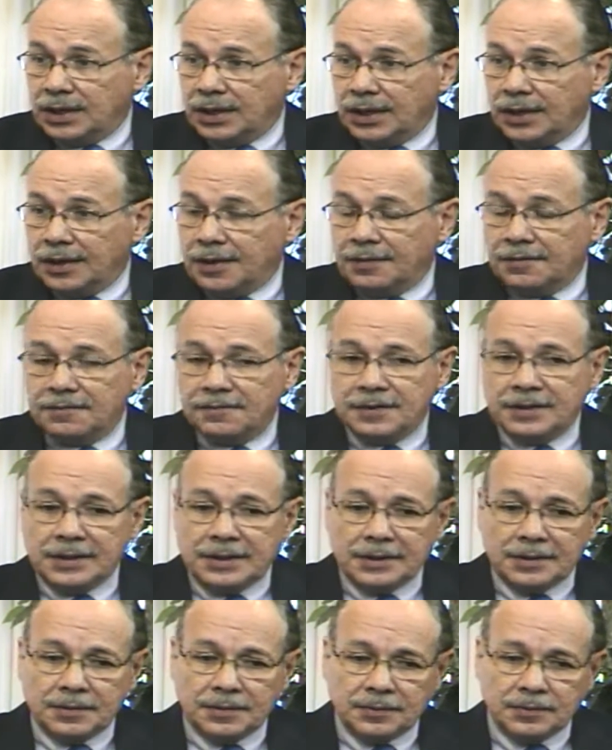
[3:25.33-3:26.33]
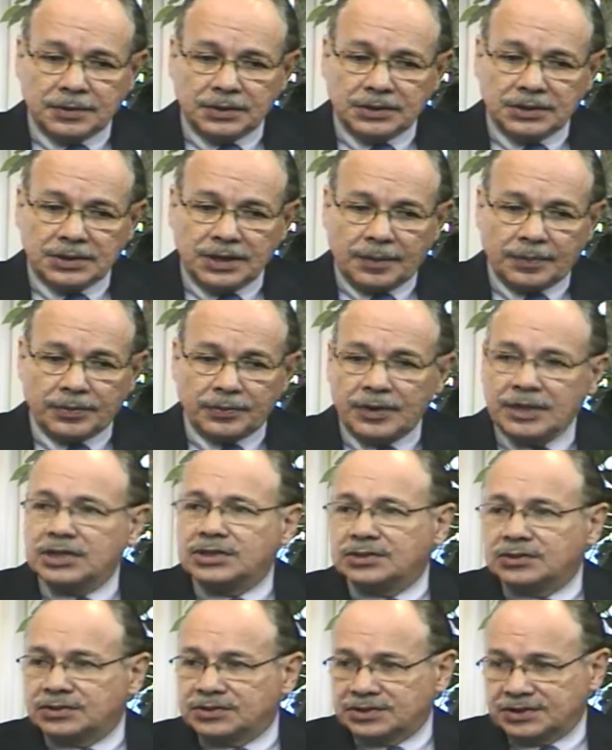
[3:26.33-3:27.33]
of the
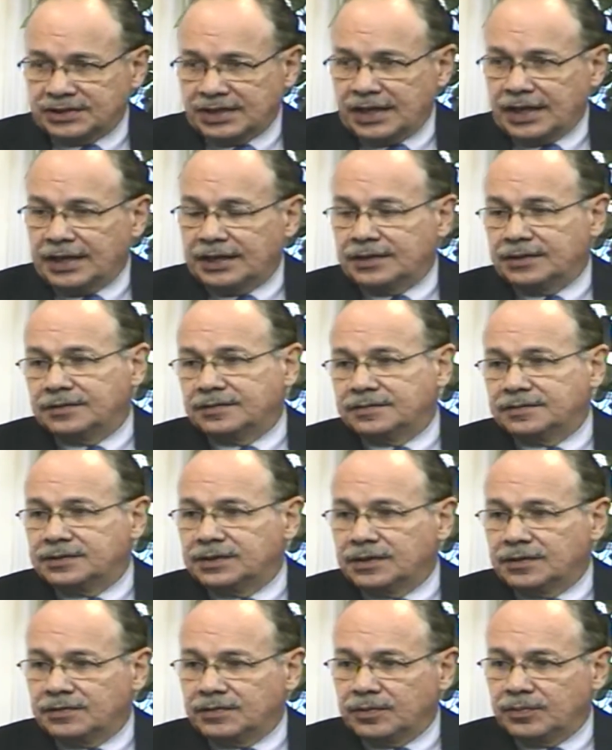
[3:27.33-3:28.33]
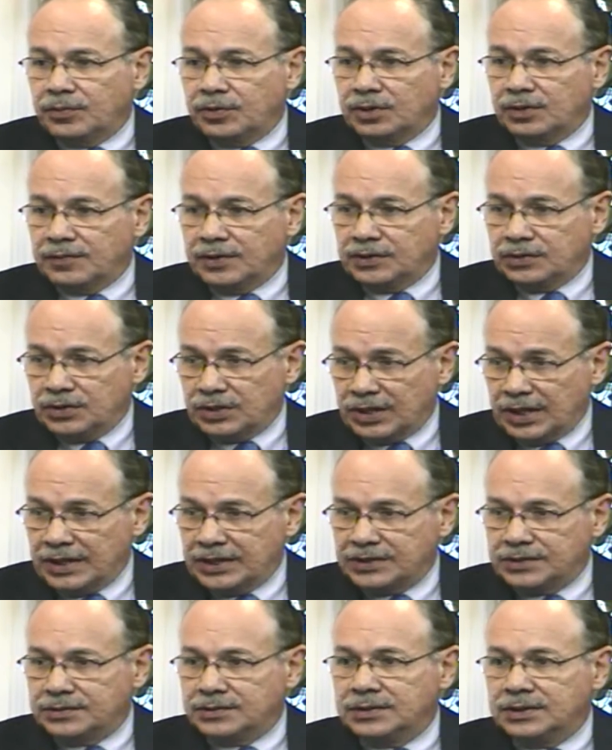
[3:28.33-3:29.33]
operational side of, of the right. Board of
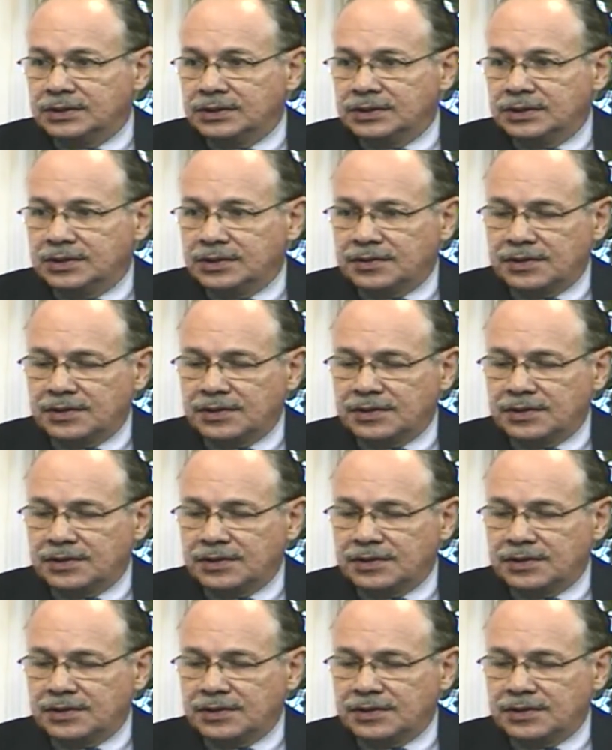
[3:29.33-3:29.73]
Education. Right.